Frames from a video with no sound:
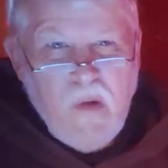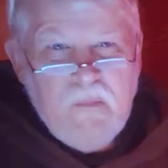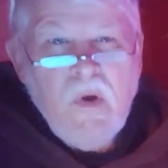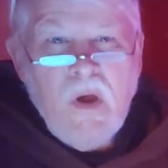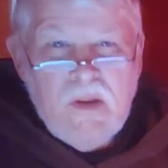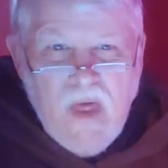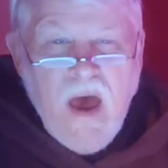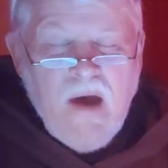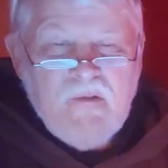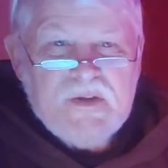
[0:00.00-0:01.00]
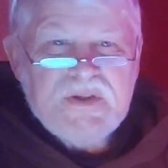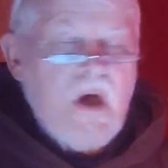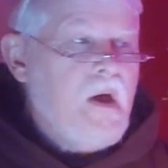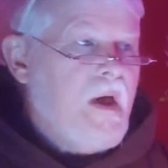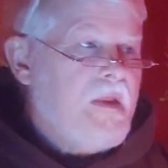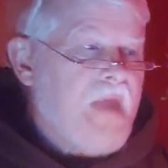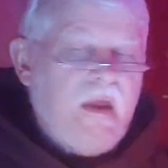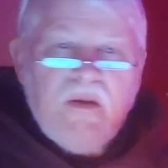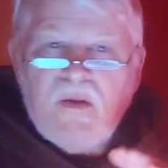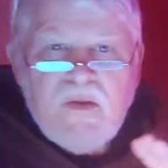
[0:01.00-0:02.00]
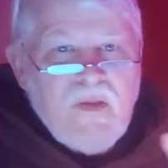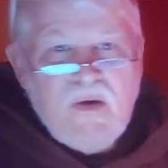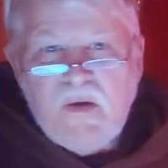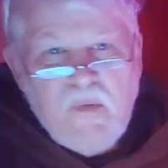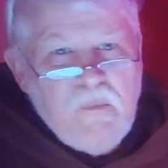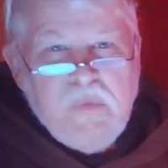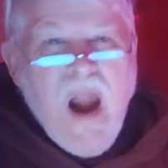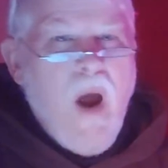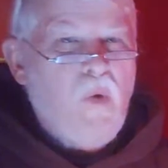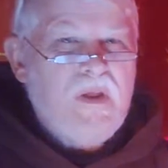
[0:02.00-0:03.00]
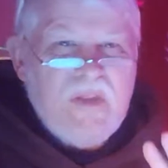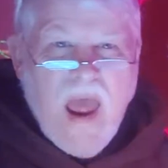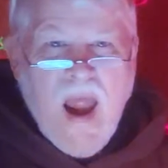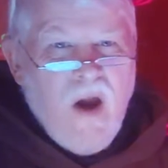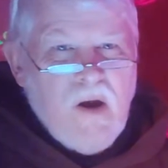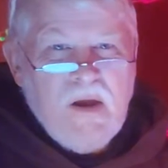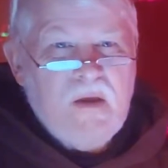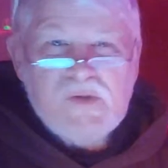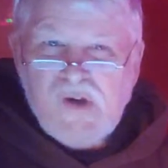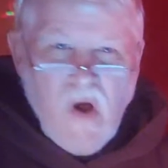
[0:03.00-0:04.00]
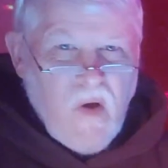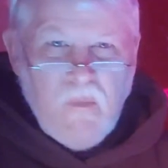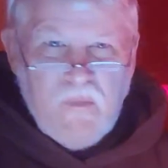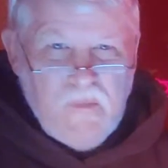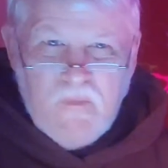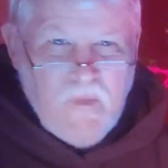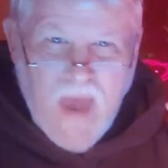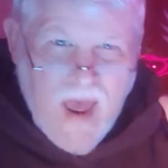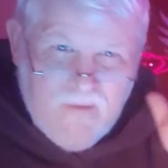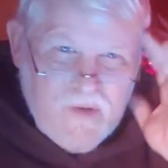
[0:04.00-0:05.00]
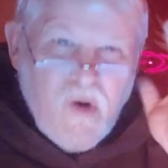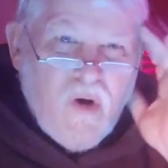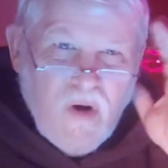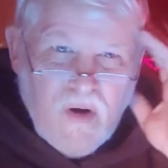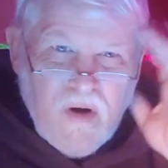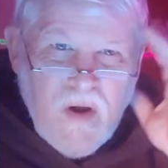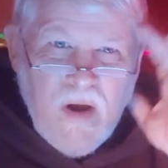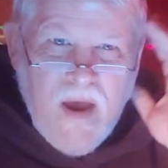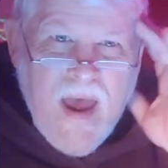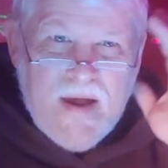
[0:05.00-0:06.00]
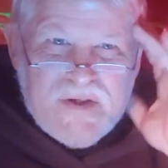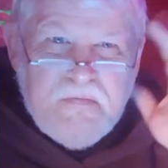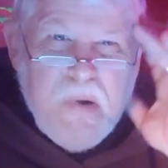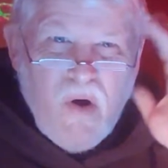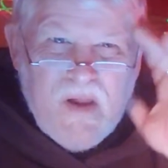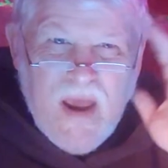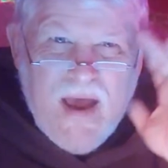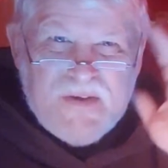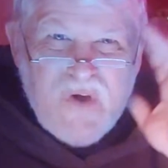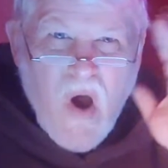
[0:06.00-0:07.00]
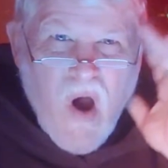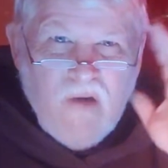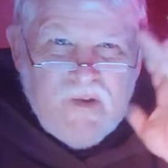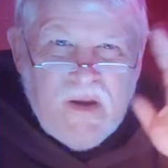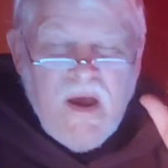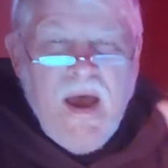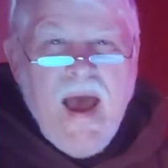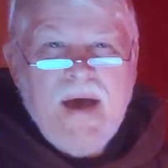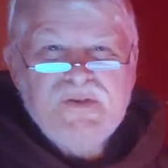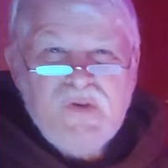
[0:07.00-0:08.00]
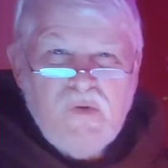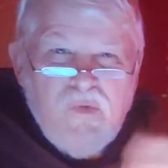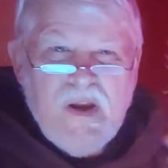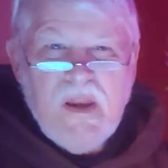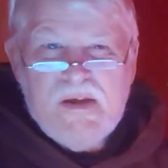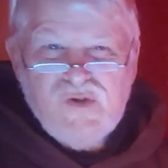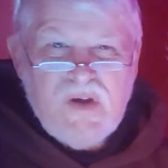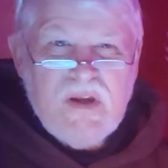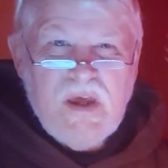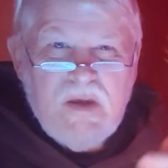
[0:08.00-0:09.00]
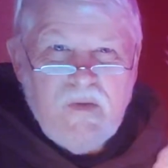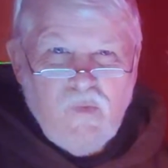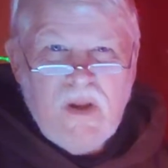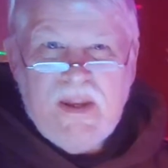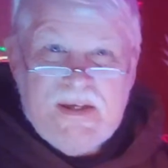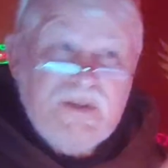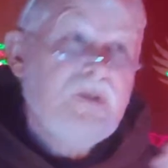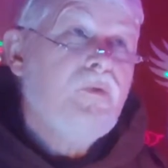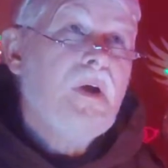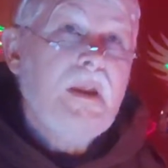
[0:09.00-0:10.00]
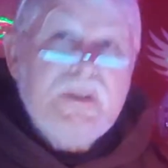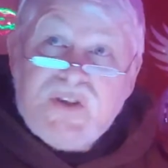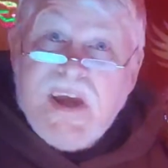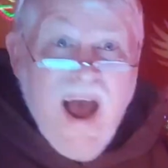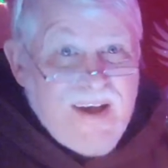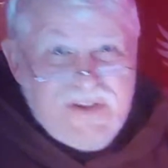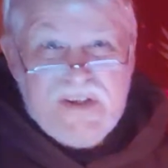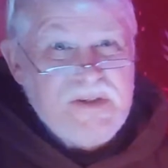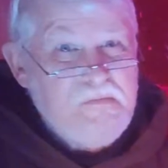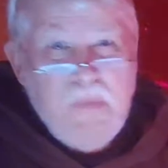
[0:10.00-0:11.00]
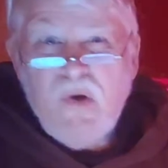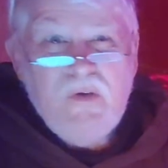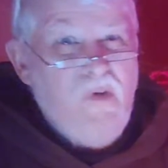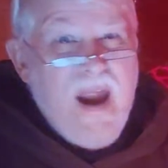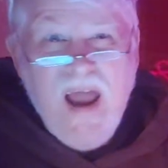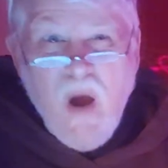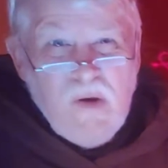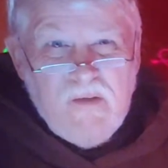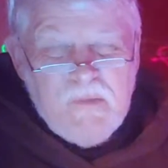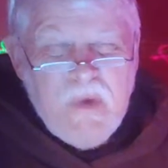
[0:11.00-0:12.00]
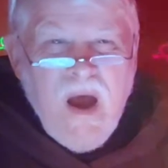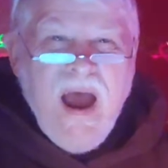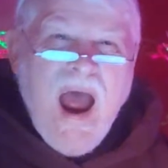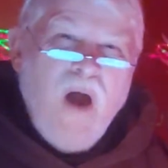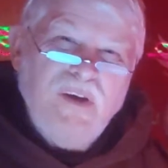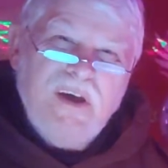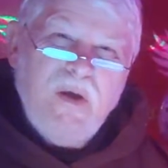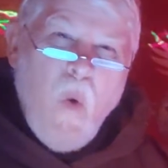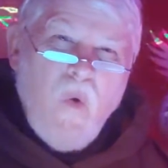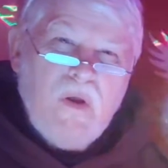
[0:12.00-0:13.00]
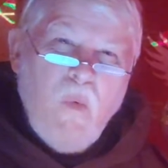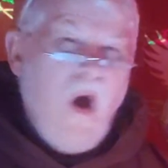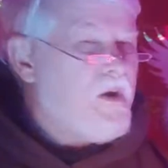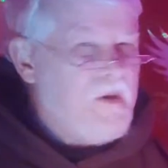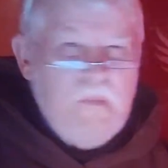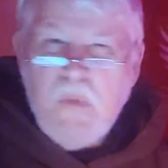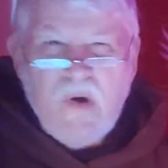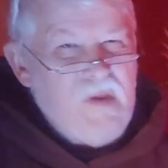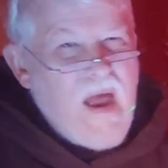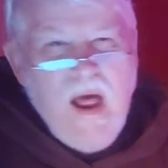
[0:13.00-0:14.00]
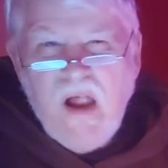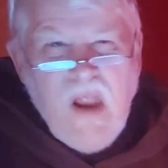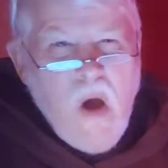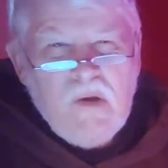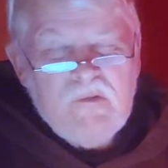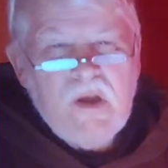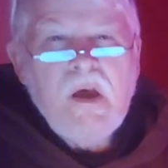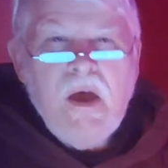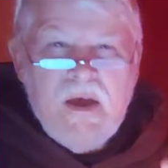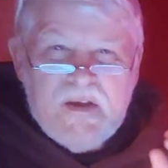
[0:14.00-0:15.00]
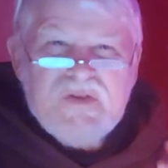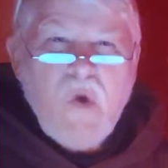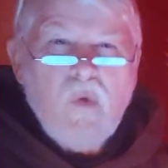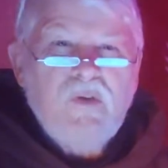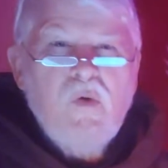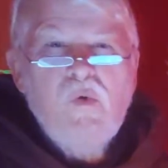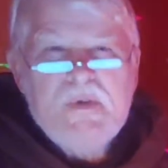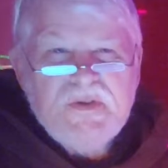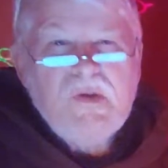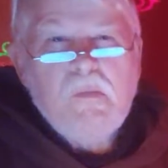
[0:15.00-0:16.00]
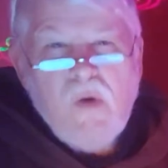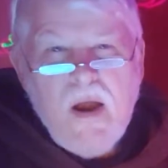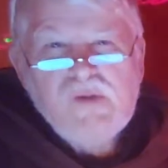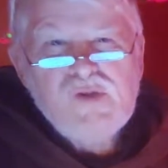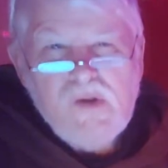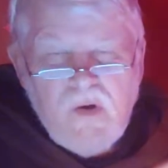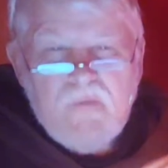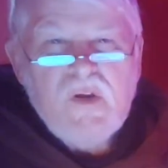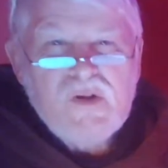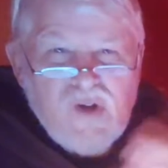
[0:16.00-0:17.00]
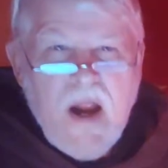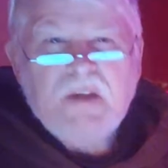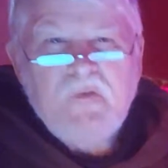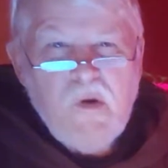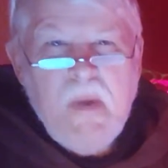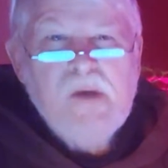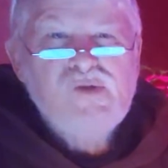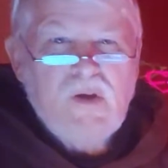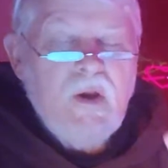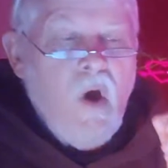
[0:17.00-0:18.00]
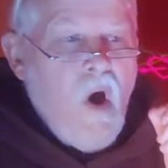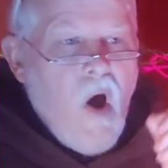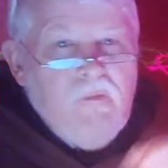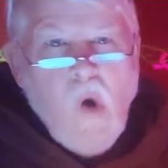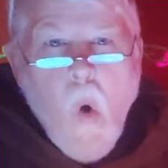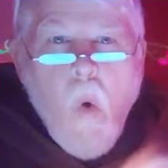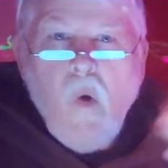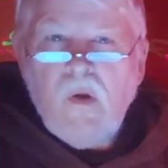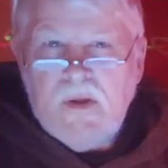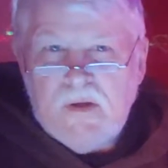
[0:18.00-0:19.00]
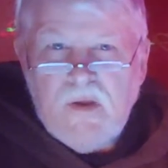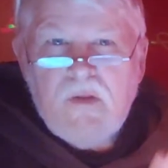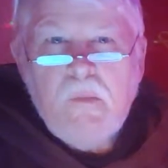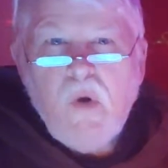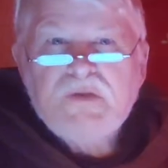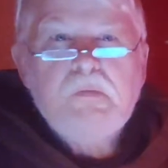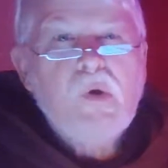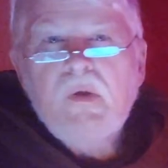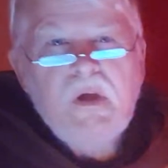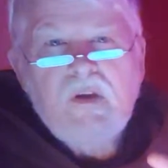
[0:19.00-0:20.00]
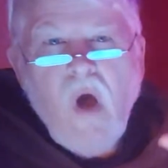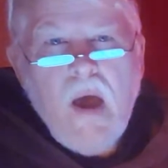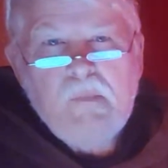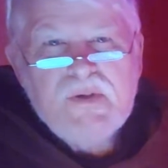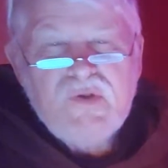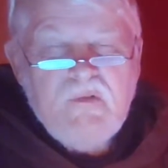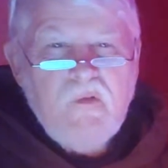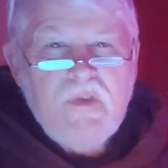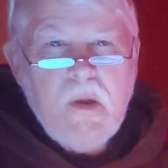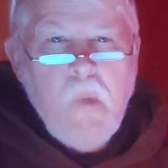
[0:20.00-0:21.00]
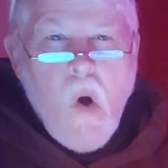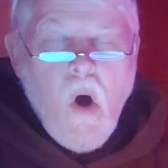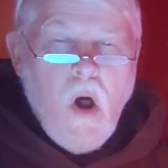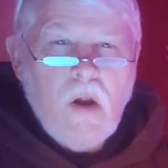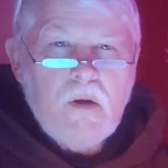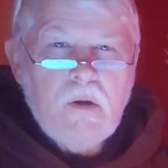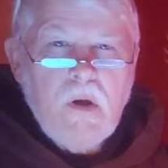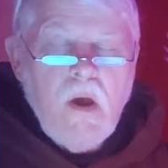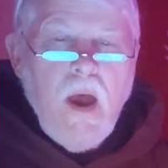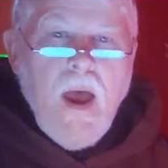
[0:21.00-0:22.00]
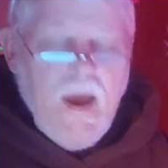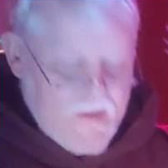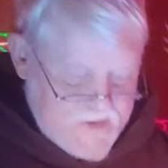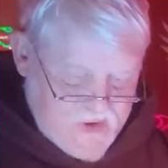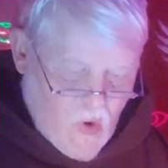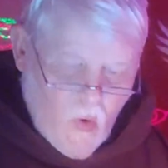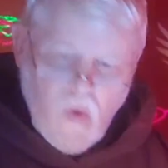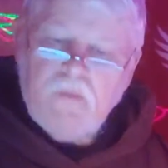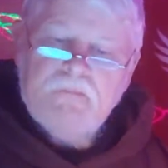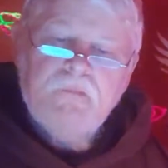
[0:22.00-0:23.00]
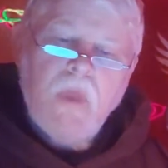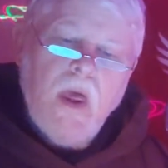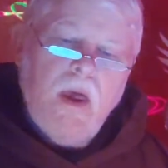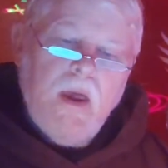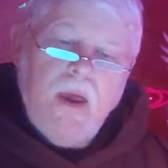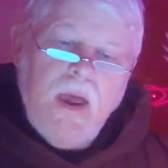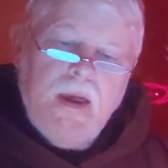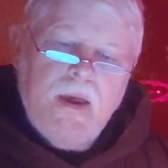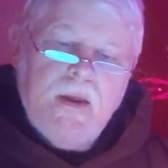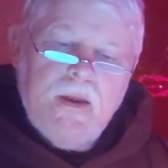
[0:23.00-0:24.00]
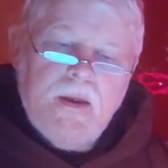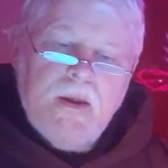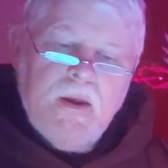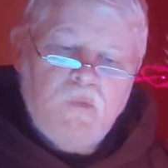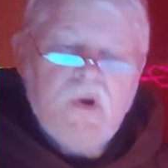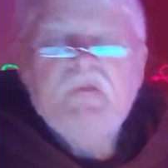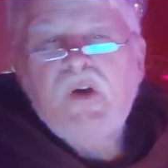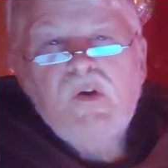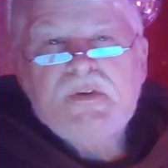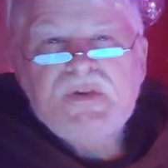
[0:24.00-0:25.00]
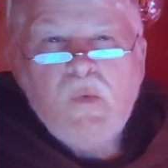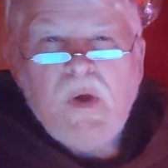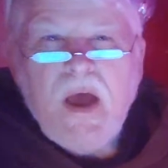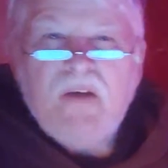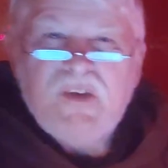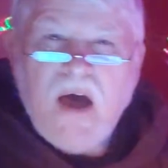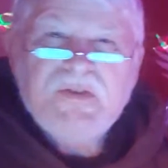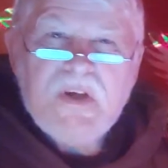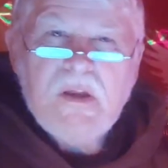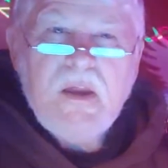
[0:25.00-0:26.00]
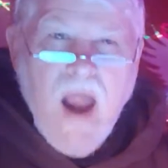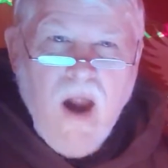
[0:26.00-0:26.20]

from the heavens, that the proud and the arrogant shall have their heads burning as an oven, as their religion, relig, religiosity right out of them. How do you get holy water? You burn the hell out of it. And so too is the pressure of the transformation of coal into the most brilliant diamonds of them all. And so it reveals that we have desolate